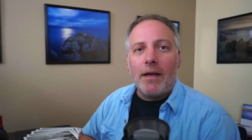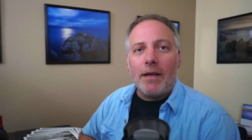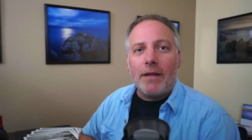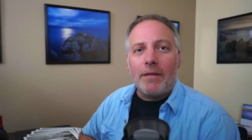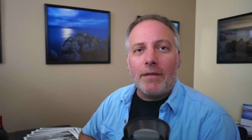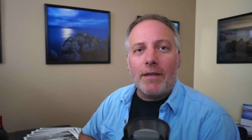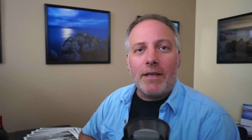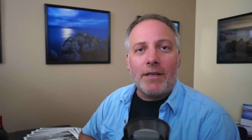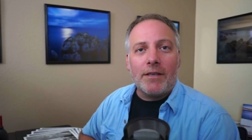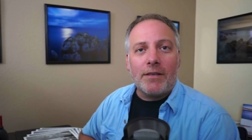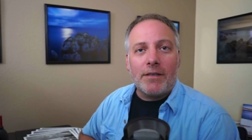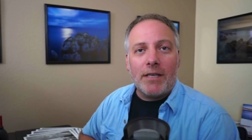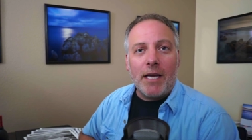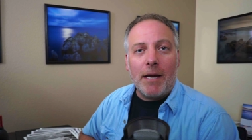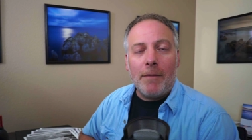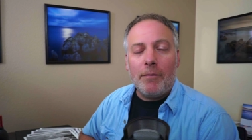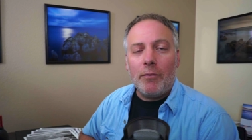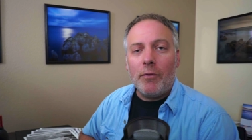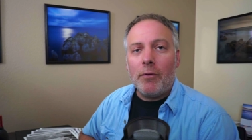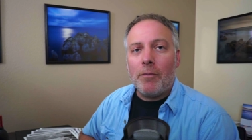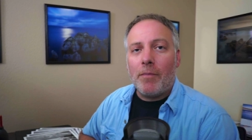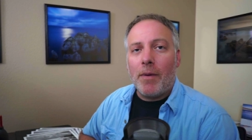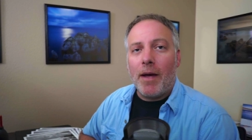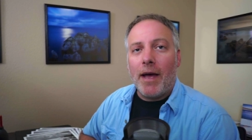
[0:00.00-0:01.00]
these
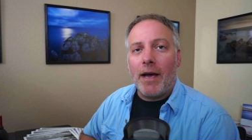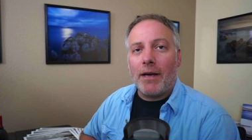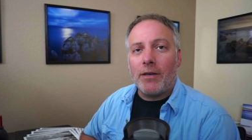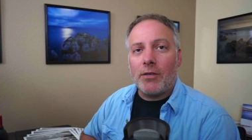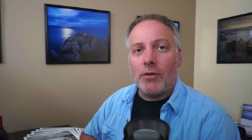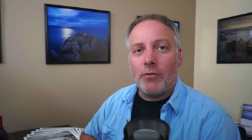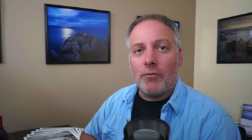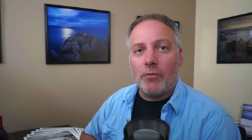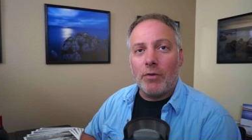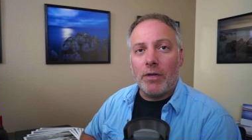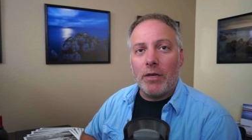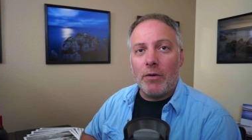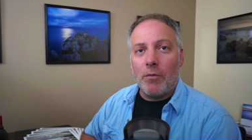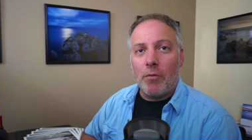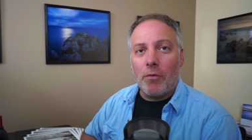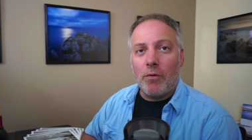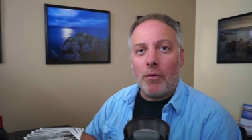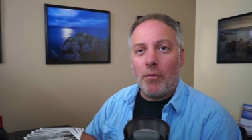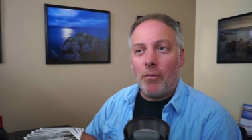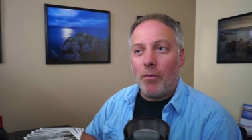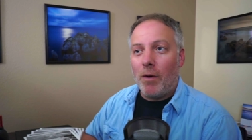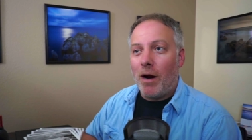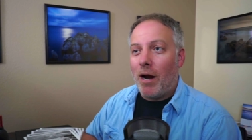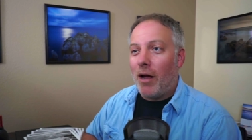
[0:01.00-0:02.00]
sampler packs are really
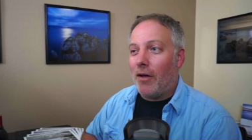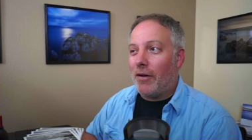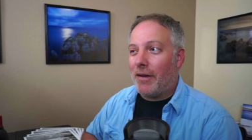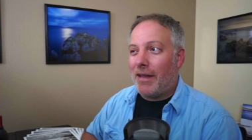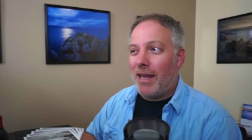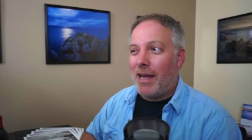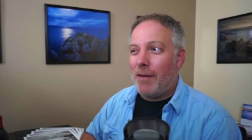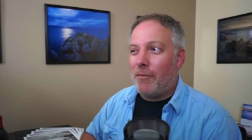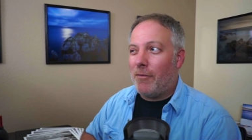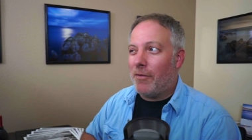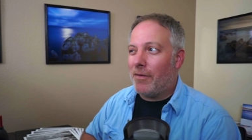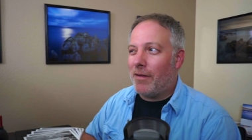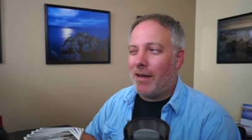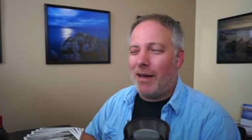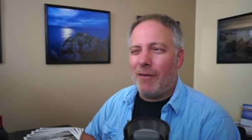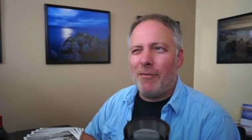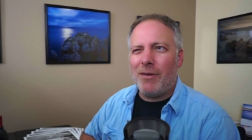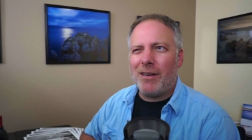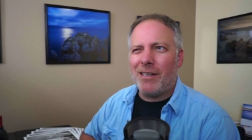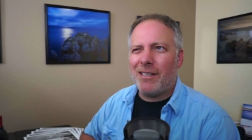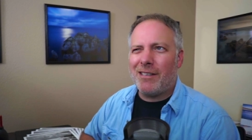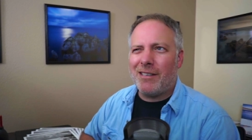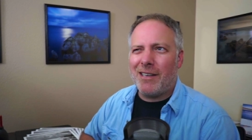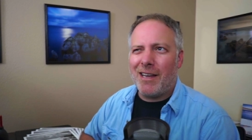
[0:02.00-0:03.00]
worthwhile. It came with, I
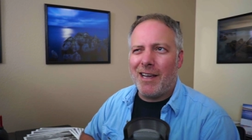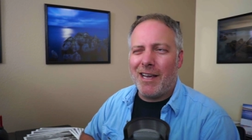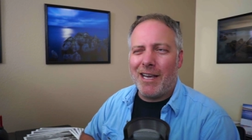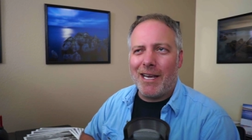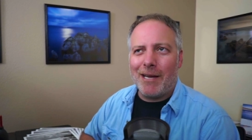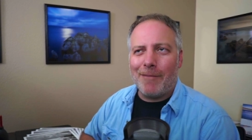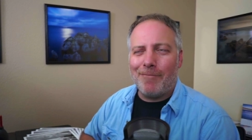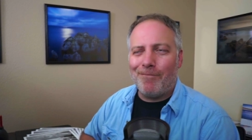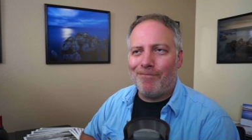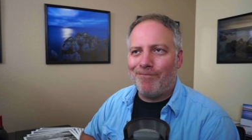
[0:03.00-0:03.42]
want to say,